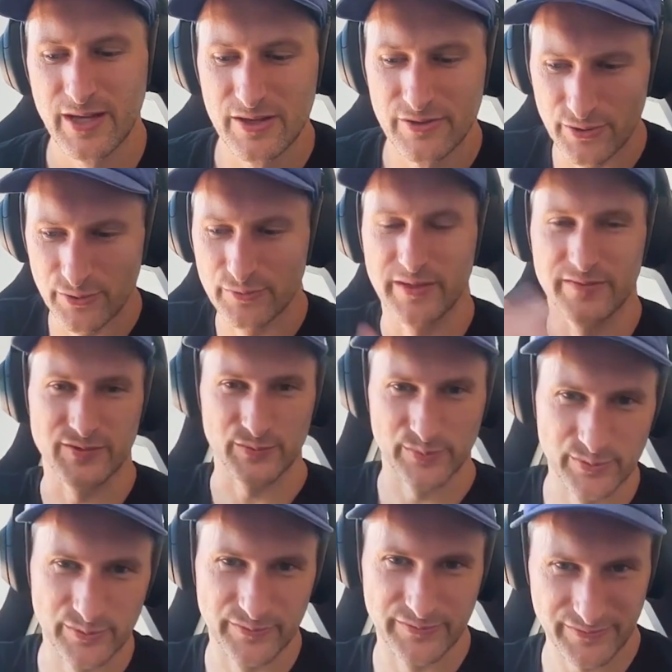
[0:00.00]
Now we have the
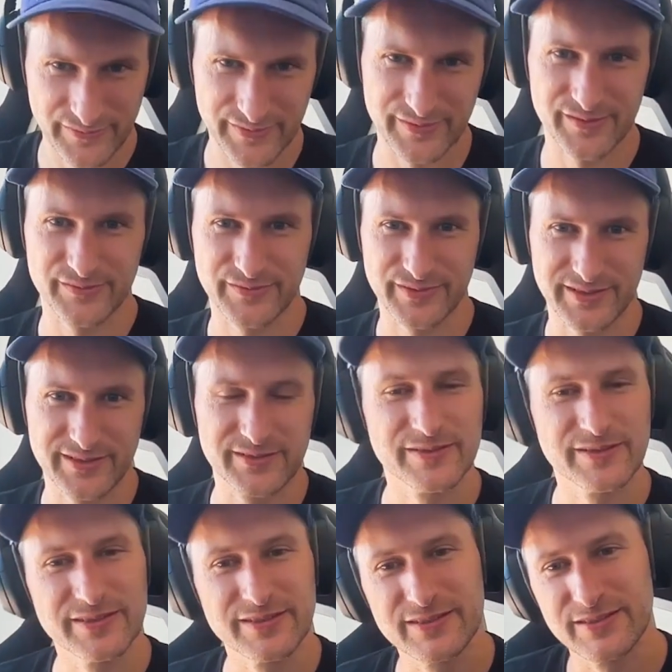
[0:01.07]
proof of it,
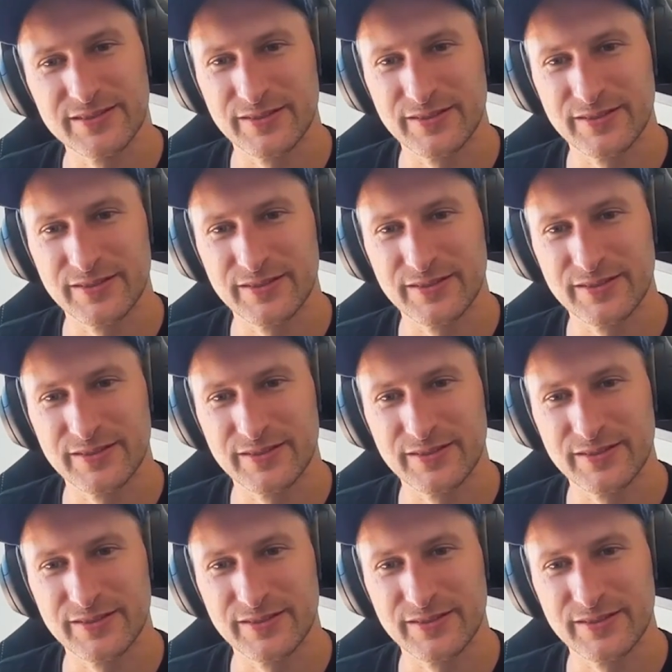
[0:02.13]
right?